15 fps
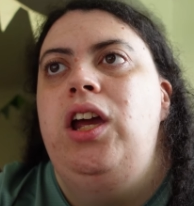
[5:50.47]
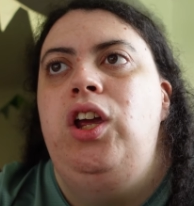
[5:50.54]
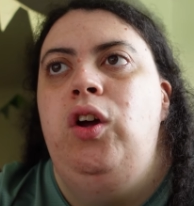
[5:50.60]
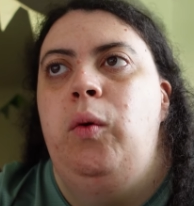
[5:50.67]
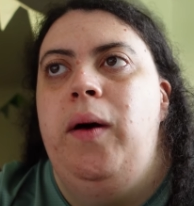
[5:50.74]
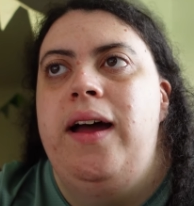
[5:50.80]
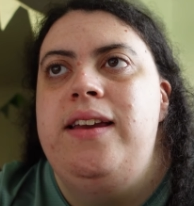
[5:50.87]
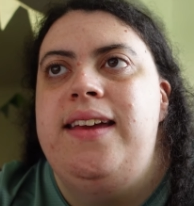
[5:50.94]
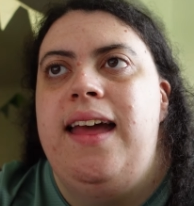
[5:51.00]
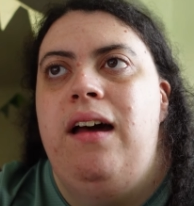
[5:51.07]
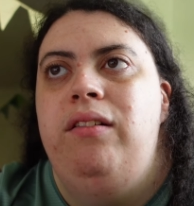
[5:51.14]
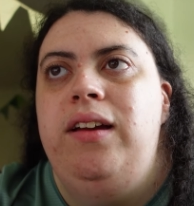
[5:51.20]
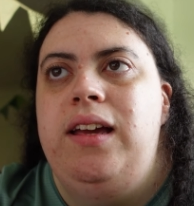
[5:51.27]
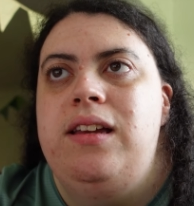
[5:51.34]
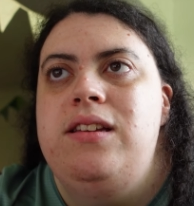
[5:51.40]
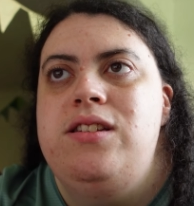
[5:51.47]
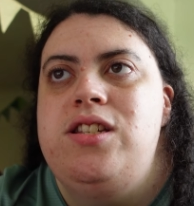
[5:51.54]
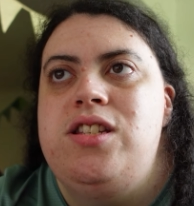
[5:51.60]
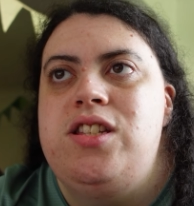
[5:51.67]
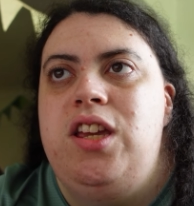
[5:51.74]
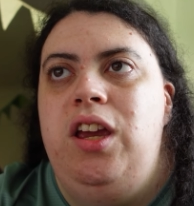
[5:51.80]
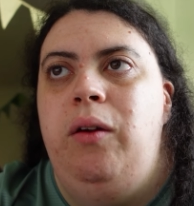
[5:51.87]
your word count can
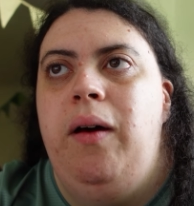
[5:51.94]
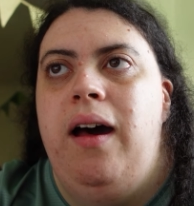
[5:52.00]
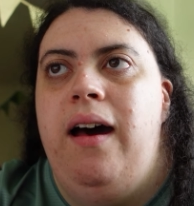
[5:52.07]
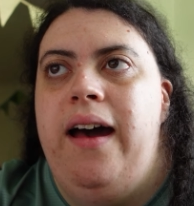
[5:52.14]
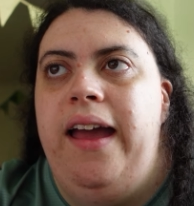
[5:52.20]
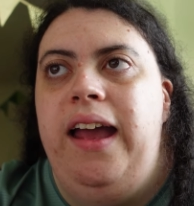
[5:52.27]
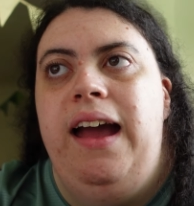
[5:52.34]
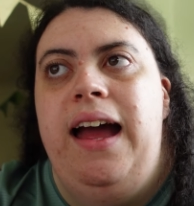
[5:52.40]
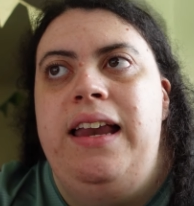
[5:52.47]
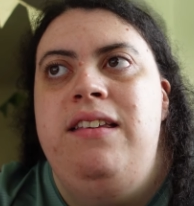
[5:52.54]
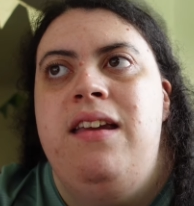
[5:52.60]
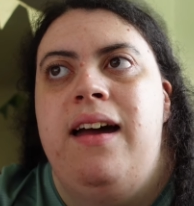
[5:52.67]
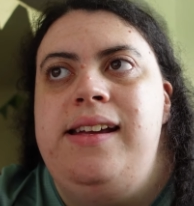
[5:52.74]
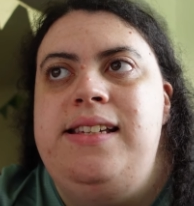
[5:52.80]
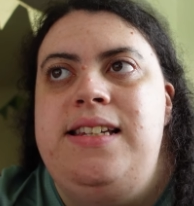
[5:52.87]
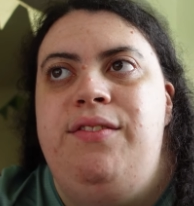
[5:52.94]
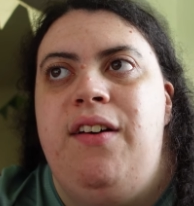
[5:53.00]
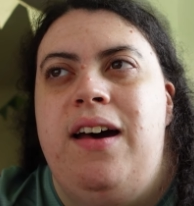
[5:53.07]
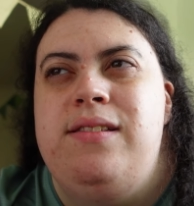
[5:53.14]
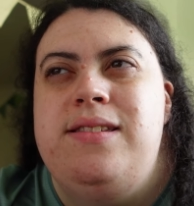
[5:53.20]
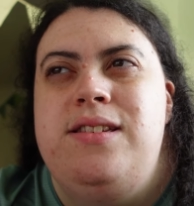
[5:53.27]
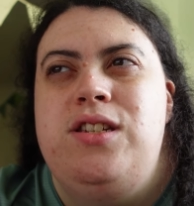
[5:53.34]
skew higher at
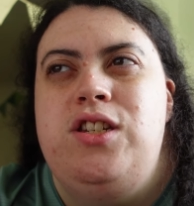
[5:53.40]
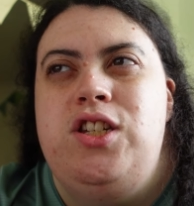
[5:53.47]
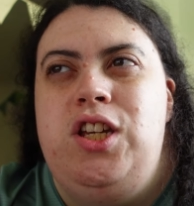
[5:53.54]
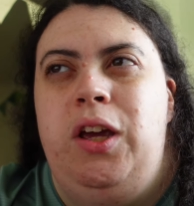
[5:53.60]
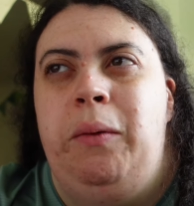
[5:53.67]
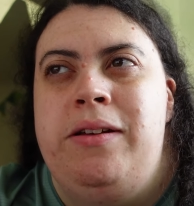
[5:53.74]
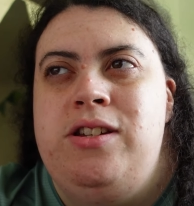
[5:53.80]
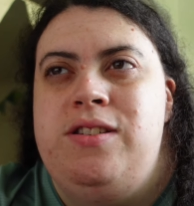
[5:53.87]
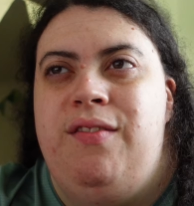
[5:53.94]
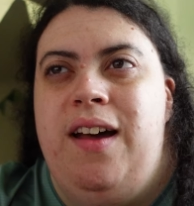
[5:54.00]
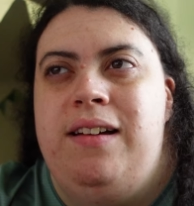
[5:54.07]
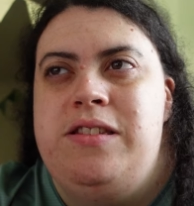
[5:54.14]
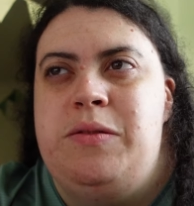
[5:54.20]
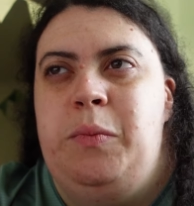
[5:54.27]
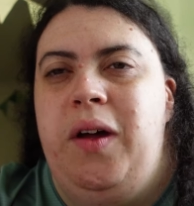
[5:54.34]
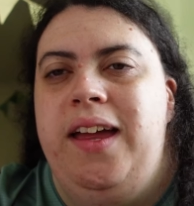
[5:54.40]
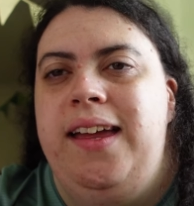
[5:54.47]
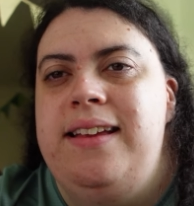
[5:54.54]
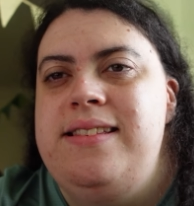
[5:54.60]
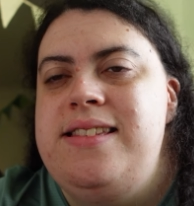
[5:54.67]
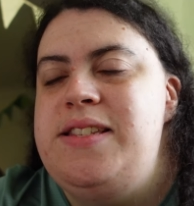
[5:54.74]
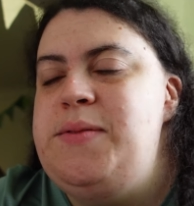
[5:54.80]
90,000 to 200,000
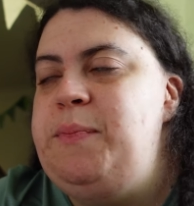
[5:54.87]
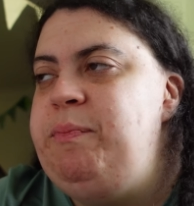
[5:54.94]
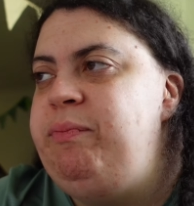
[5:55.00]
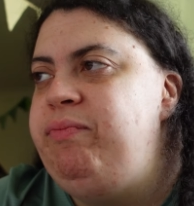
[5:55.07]
words.